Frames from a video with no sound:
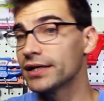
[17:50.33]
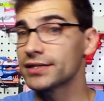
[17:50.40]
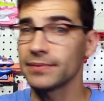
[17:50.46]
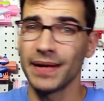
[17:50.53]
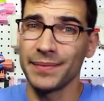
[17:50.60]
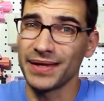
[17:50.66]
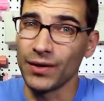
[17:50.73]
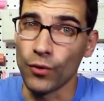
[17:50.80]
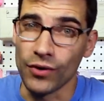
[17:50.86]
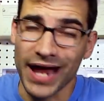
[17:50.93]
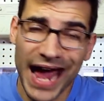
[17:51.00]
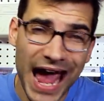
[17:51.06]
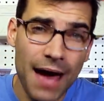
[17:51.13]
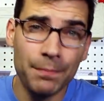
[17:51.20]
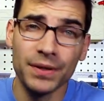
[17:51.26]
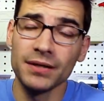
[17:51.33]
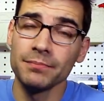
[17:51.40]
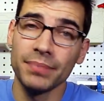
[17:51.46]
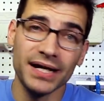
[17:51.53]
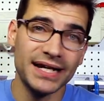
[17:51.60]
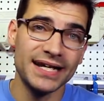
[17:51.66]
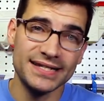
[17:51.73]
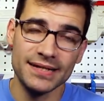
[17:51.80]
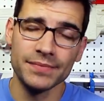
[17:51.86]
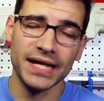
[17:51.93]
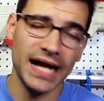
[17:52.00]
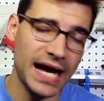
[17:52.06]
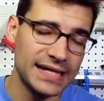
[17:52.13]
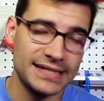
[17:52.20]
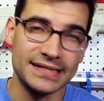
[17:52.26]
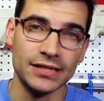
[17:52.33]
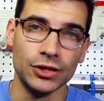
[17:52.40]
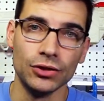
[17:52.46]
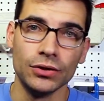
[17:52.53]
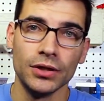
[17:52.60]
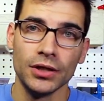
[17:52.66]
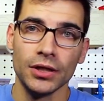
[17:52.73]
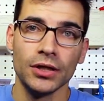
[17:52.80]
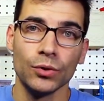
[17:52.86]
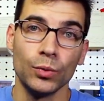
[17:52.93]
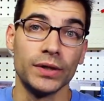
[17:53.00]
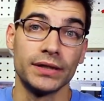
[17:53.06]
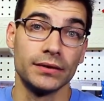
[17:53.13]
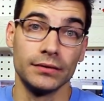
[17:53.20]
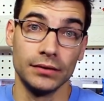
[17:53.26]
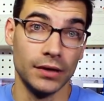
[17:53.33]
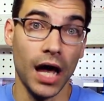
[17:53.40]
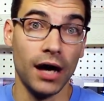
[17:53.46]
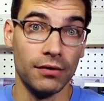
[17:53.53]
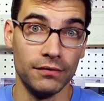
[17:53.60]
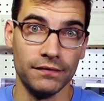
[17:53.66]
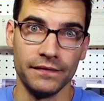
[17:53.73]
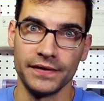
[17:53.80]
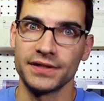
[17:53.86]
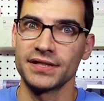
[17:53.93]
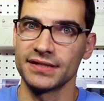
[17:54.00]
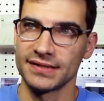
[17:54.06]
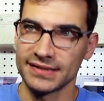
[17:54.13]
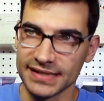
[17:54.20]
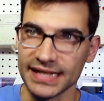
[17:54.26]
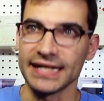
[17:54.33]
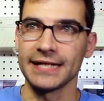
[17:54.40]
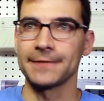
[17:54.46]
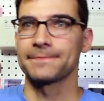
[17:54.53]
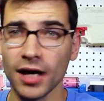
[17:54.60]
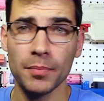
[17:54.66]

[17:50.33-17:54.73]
So maybe that won't happen, but it's something I still would love to see.